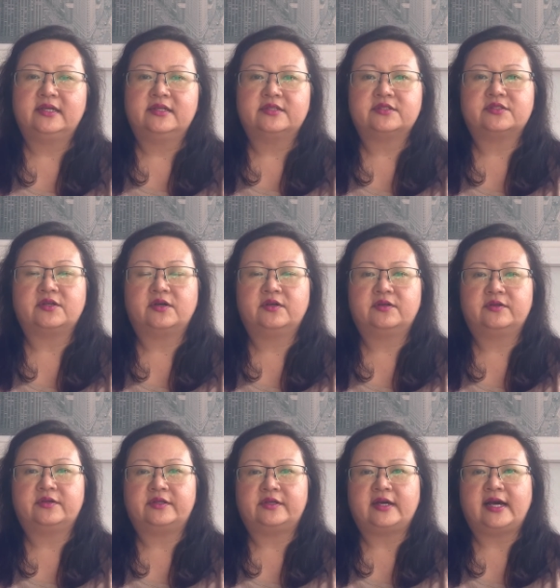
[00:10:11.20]
so
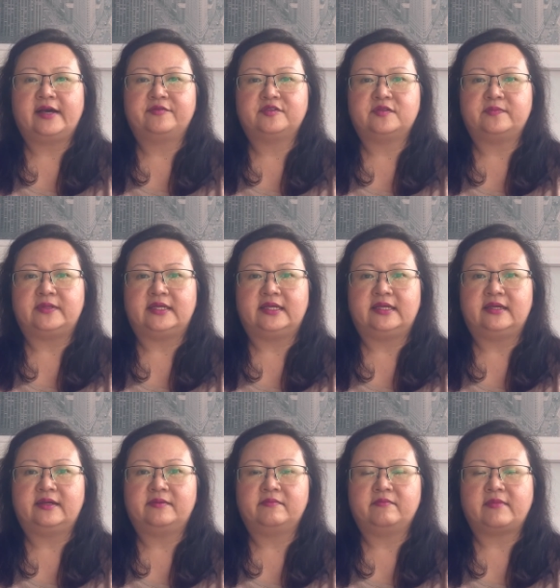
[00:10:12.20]
you have to
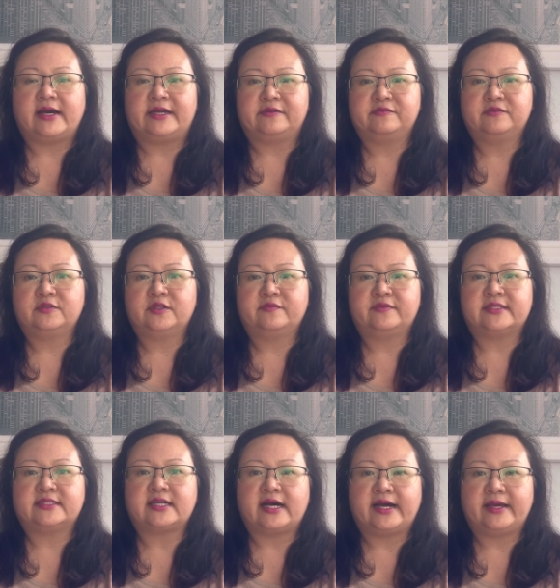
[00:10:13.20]
be mindful of the
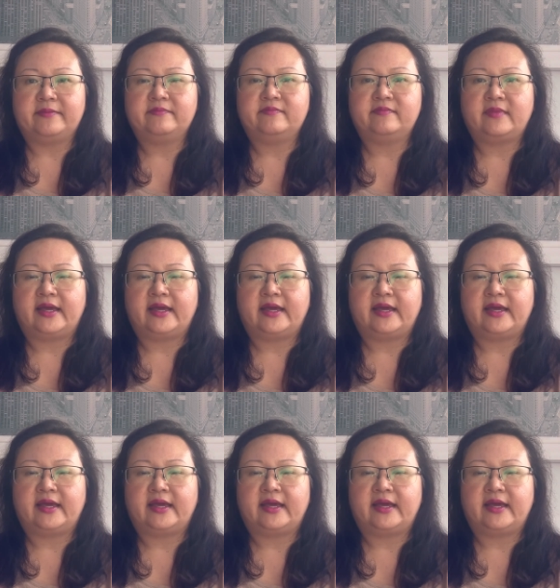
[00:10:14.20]
time.